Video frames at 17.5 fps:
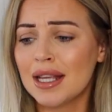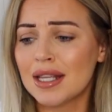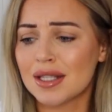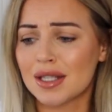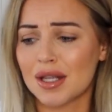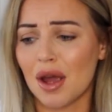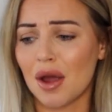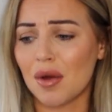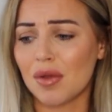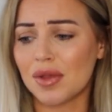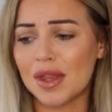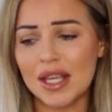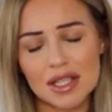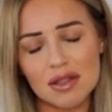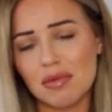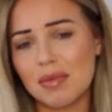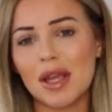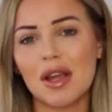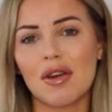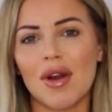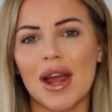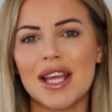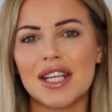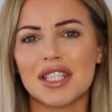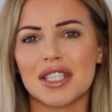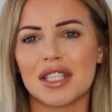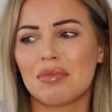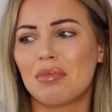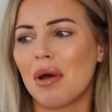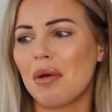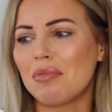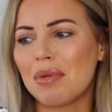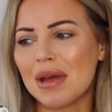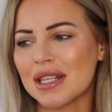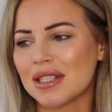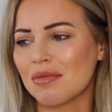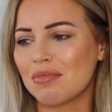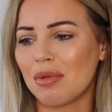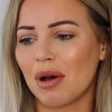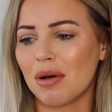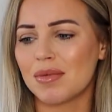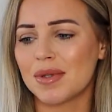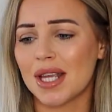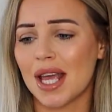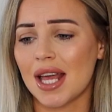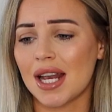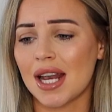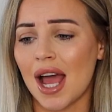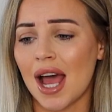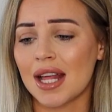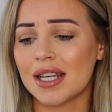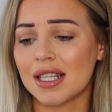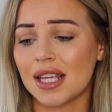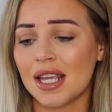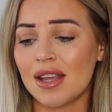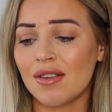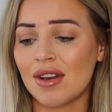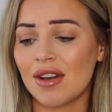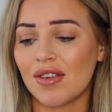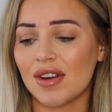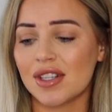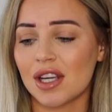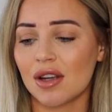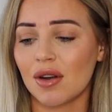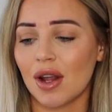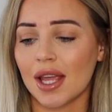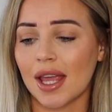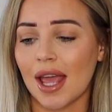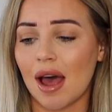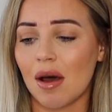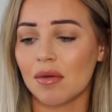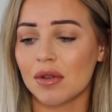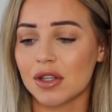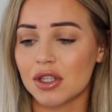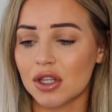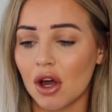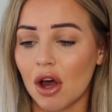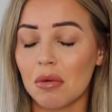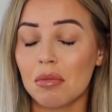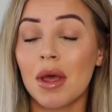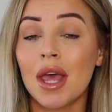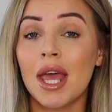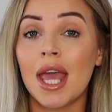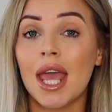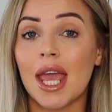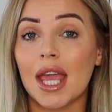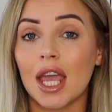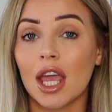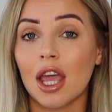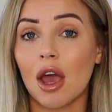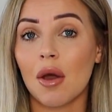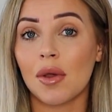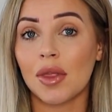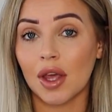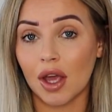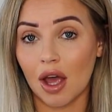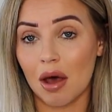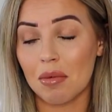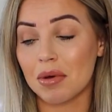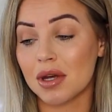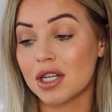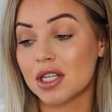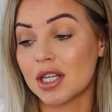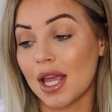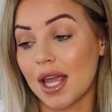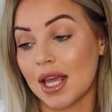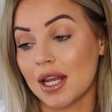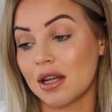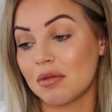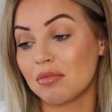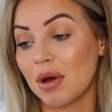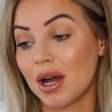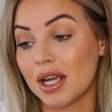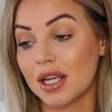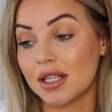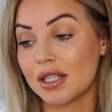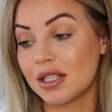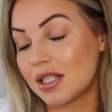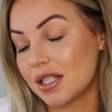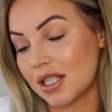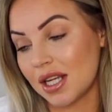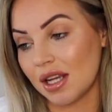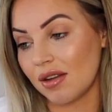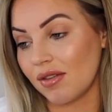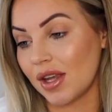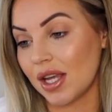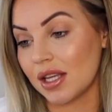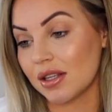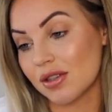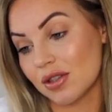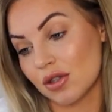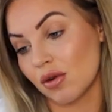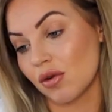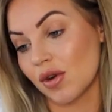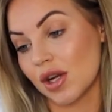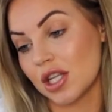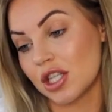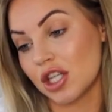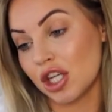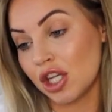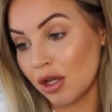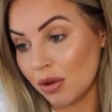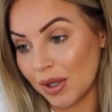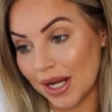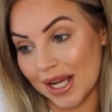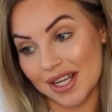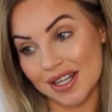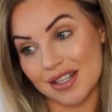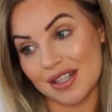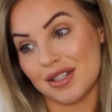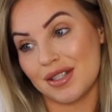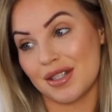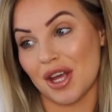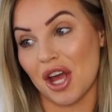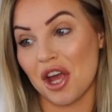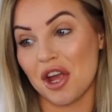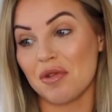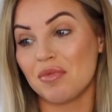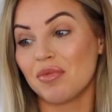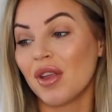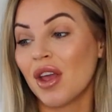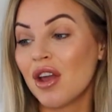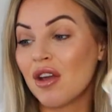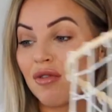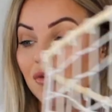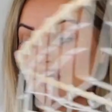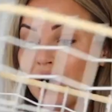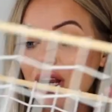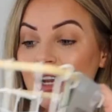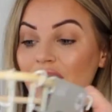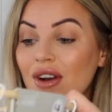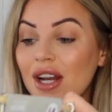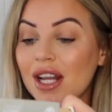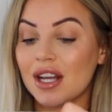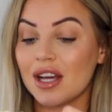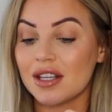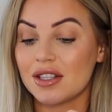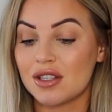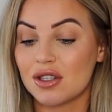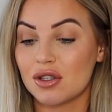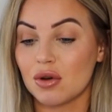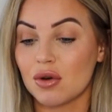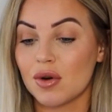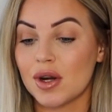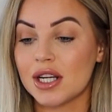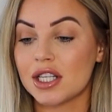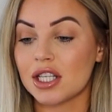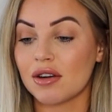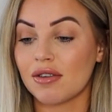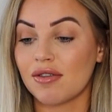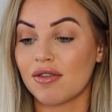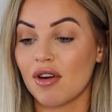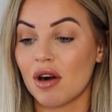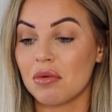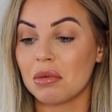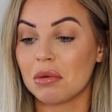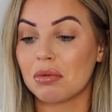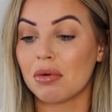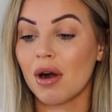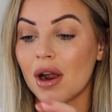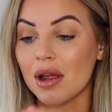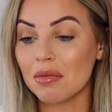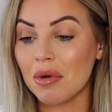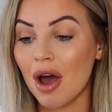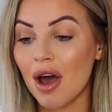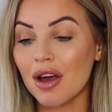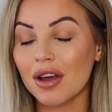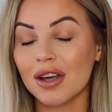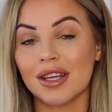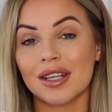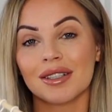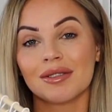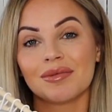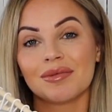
So this will be great just to put bits and bobs in, and even if I don't like it out on the top, it can go in the cupboard in my TV storage unit. So really, really nice storage from Primark.